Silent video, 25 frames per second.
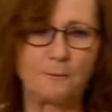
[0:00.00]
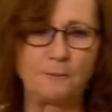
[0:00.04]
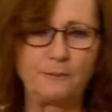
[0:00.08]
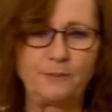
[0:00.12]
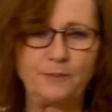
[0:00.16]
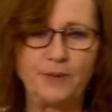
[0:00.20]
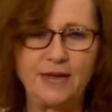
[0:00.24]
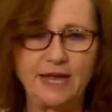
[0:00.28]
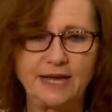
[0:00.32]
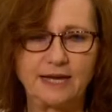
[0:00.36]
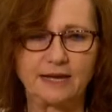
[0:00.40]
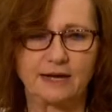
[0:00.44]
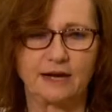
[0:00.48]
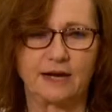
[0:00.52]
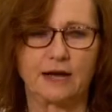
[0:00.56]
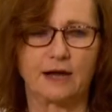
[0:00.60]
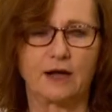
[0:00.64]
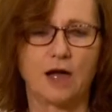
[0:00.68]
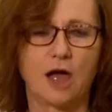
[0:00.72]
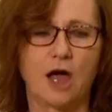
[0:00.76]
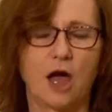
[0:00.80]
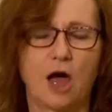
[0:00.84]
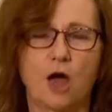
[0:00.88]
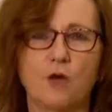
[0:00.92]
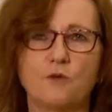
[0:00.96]
bigger
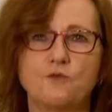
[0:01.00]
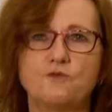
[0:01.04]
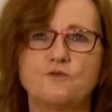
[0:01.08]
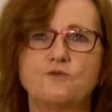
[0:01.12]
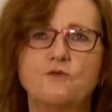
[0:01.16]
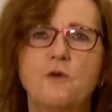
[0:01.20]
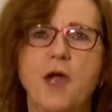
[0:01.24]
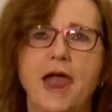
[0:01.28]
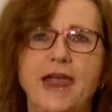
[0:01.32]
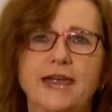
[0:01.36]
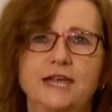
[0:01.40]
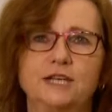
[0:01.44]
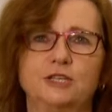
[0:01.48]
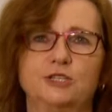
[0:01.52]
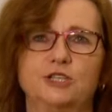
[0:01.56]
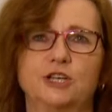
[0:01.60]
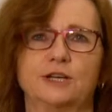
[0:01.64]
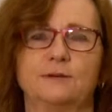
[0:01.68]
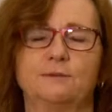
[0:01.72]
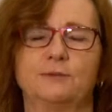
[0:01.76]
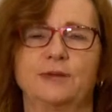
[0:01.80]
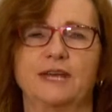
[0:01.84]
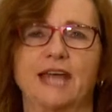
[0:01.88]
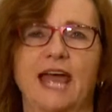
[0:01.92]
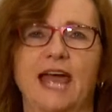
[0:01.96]
range
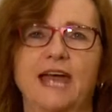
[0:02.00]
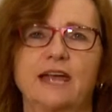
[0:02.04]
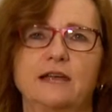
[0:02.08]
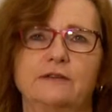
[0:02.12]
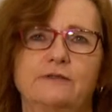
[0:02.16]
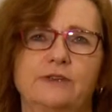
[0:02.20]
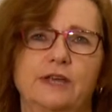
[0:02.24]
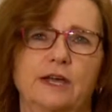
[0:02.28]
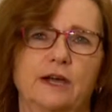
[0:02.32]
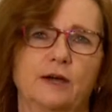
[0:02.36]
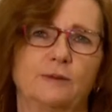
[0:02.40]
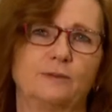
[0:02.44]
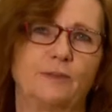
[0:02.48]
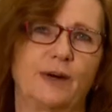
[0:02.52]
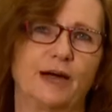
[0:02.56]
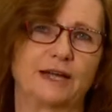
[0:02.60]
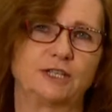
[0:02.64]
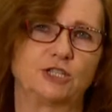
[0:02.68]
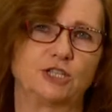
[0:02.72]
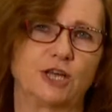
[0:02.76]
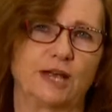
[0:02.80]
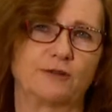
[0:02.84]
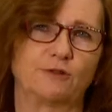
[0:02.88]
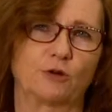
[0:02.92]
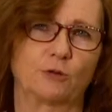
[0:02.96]
in behaviour by
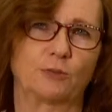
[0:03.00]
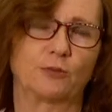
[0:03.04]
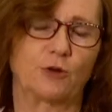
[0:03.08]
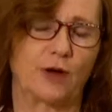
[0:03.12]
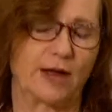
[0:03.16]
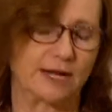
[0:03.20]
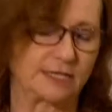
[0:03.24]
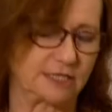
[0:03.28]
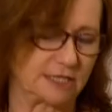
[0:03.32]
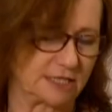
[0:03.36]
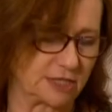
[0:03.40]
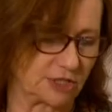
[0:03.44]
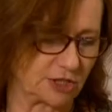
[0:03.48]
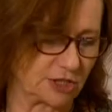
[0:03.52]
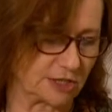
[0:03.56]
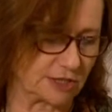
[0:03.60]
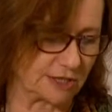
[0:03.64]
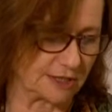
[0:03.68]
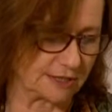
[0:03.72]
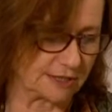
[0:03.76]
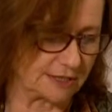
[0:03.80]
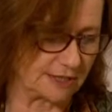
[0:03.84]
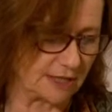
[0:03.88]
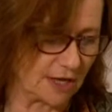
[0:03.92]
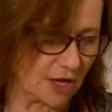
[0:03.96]
general
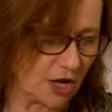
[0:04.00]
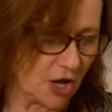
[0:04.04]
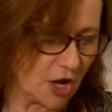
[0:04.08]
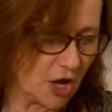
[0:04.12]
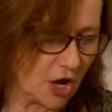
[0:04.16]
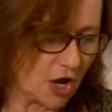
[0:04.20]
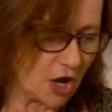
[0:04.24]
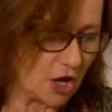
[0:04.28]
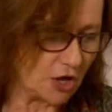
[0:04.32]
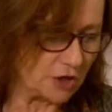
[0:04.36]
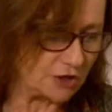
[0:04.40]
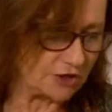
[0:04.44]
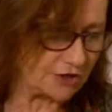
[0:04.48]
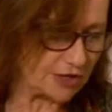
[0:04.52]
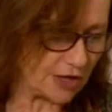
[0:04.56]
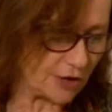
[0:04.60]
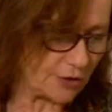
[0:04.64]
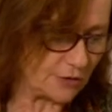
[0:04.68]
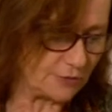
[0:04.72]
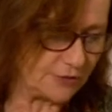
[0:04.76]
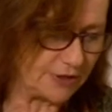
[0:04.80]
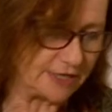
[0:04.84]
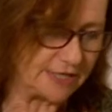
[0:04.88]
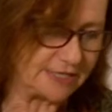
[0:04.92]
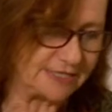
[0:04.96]
practitioners.
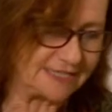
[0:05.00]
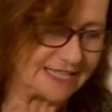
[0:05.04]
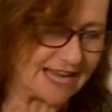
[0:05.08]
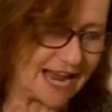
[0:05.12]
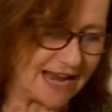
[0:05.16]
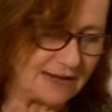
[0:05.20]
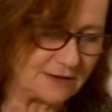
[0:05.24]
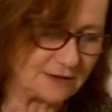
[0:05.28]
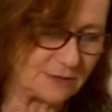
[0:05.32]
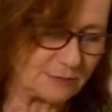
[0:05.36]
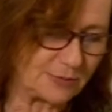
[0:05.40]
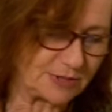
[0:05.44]
So the 10th